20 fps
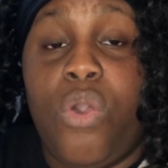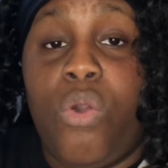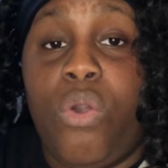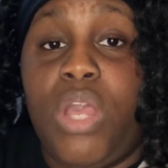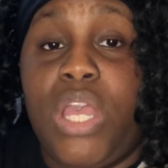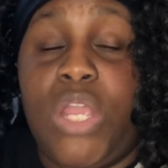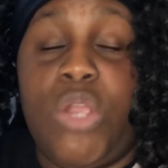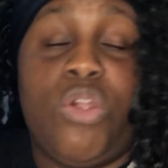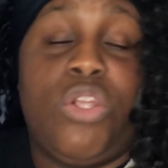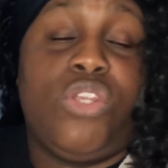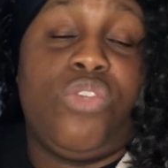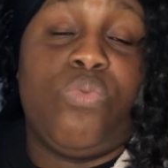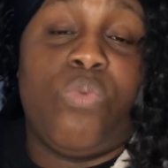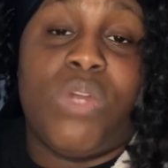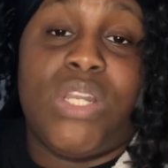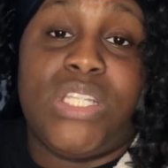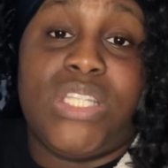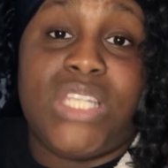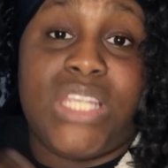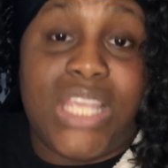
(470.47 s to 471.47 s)
or you
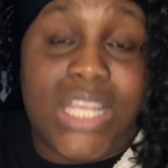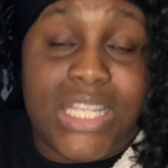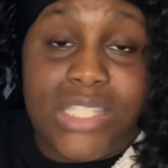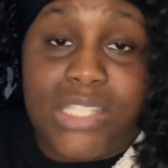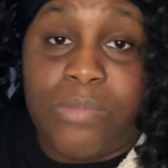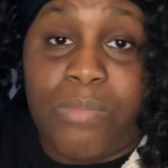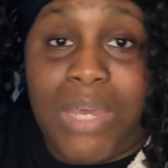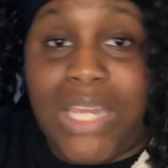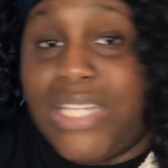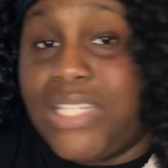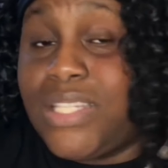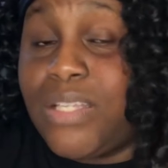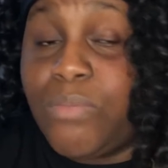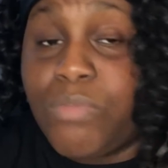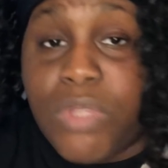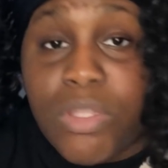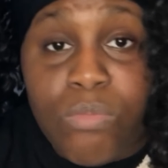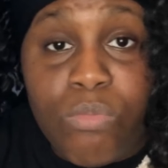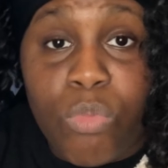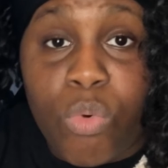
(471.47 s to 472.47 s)
wanted to get somebody
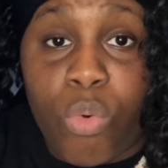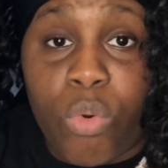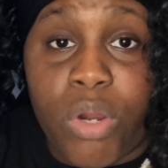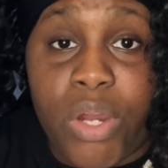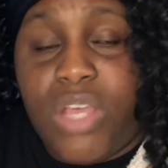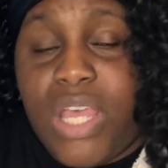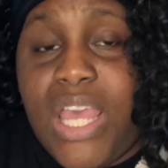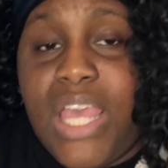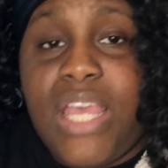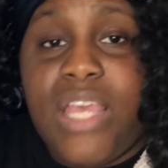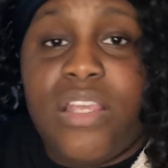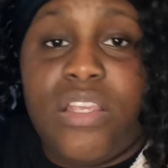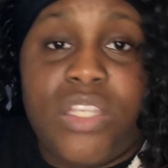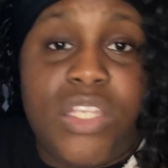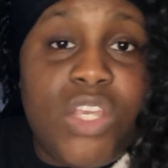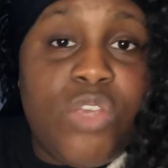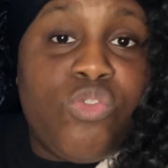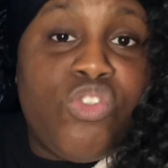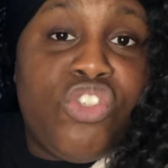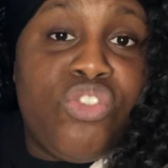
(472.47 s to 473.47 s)
something more,
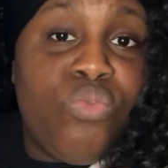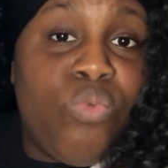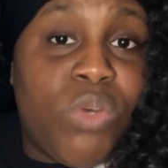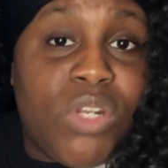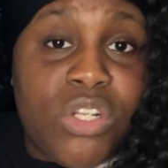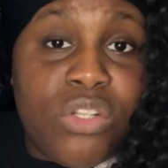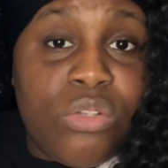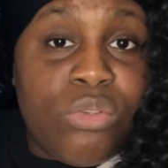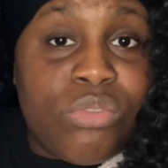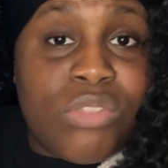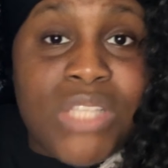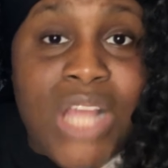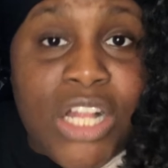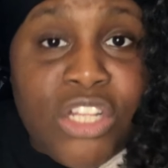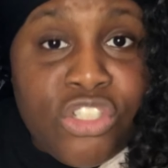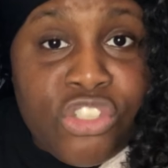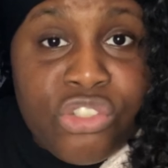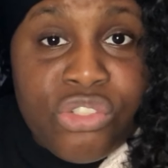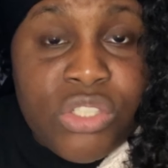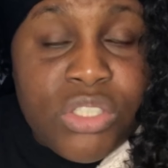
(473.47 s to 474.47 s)
get you one of those Dollar
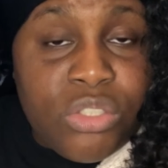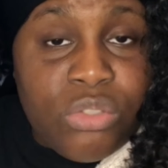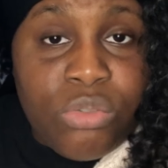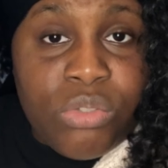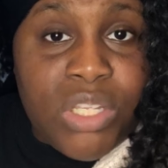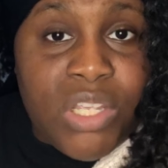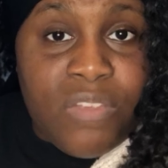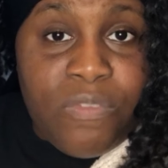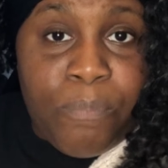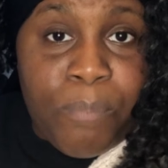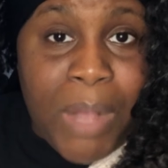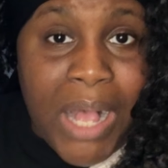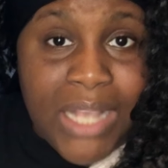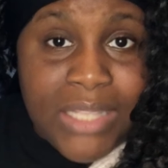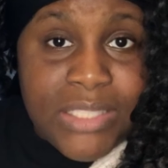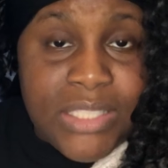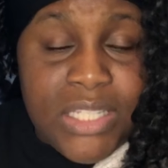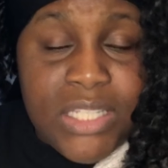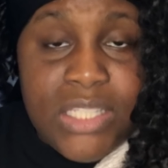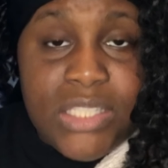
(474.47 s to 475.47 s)
Tree little gift
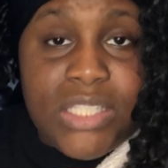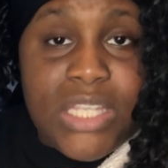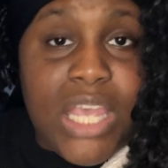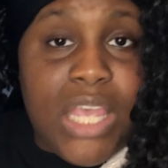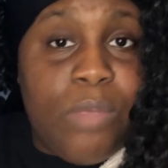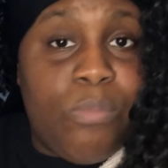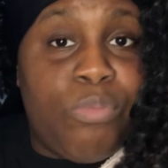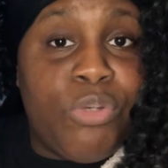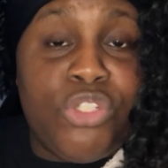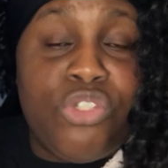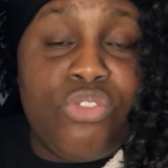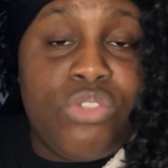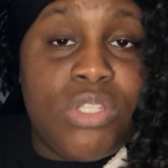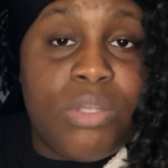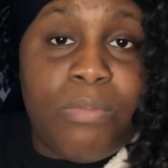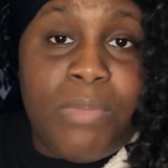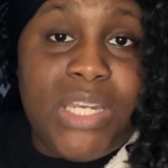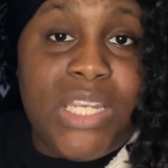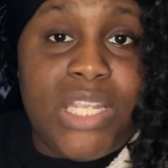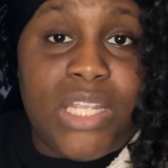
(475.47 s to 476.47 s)
boxes and put you some
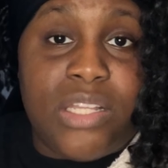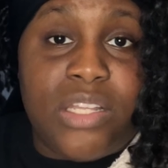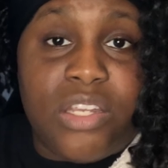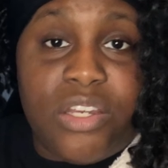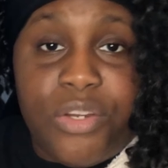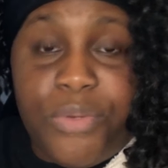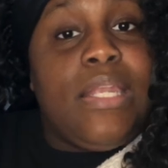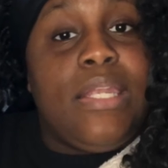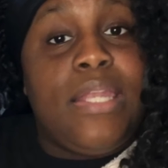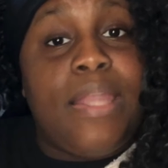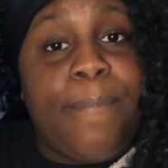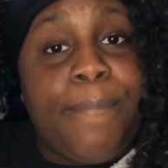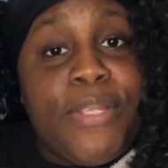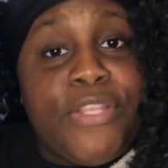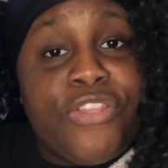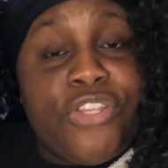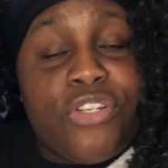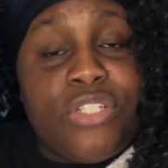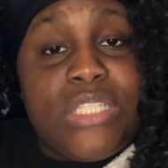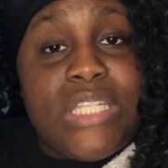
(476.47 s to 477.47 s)
money in there. Number
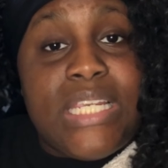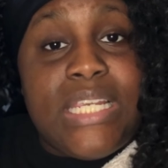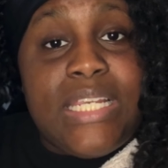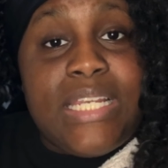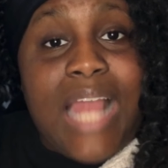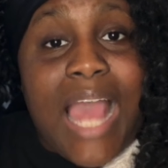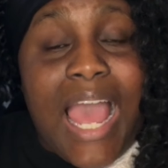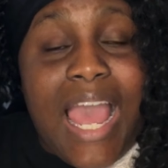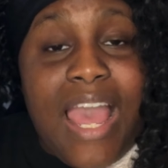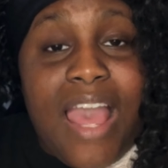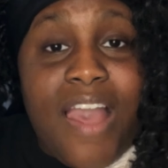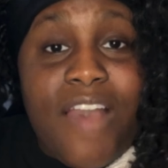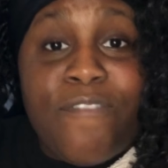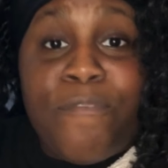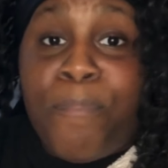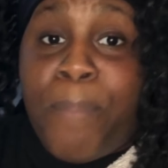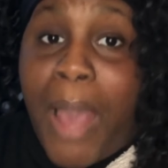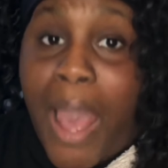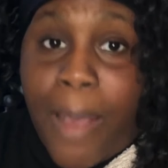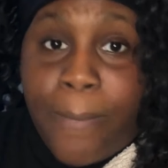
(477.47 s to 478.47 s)
13, I have
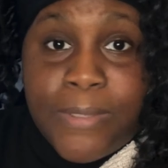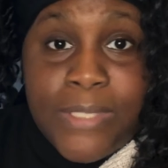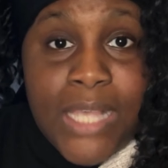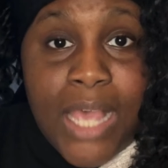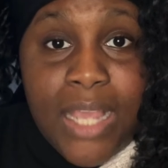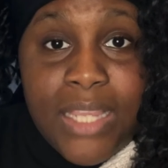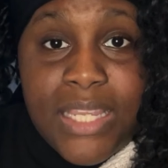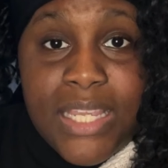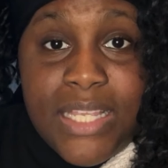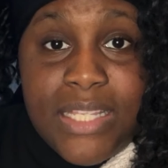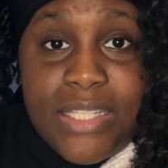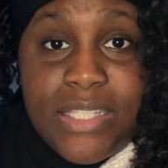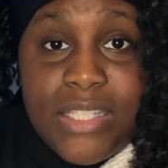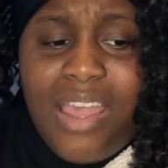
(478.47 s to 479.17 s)
pop sockets.